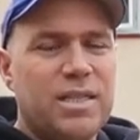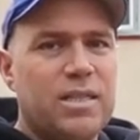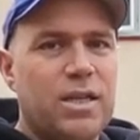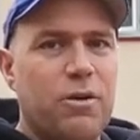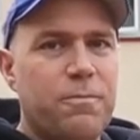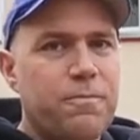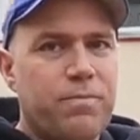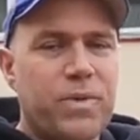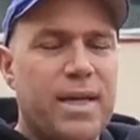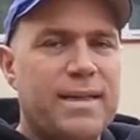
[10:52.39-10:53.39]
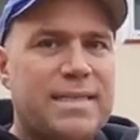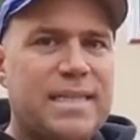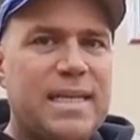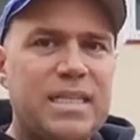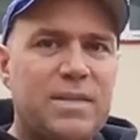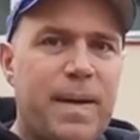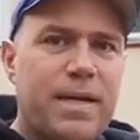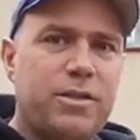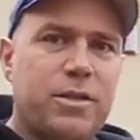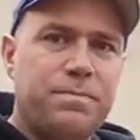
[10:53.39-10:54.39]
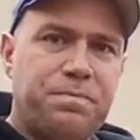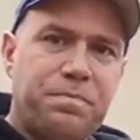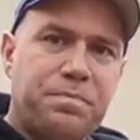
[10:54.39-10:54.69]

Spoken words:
So the city inspector